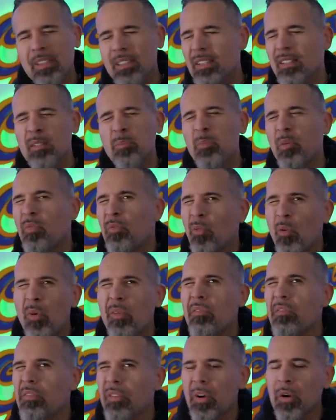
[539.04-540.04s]
This doesn't
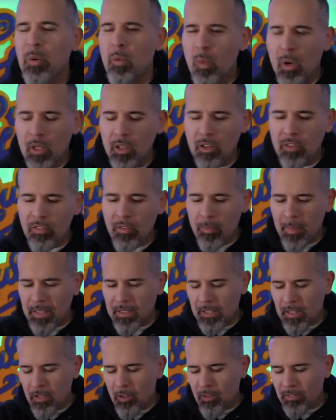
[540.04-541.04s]
perform very well off of my
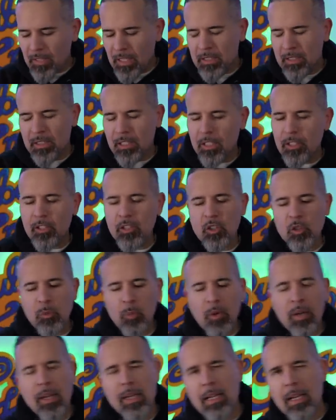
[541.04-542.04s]
skin, off that singular
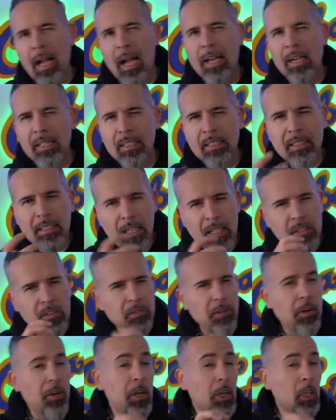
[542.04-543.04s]
spray. It kind of stays
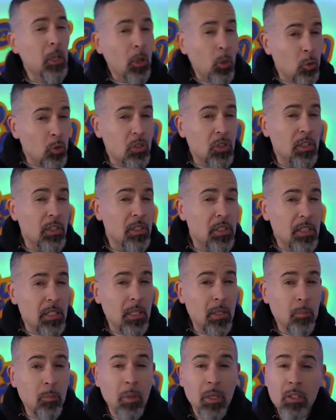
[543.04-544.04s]
very close to the
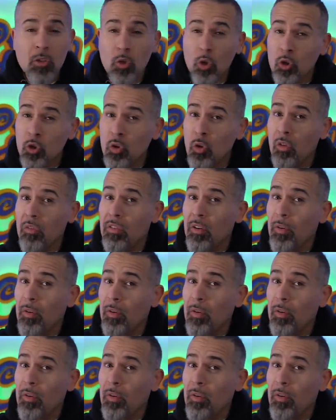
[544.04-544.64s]
skin, but it's also a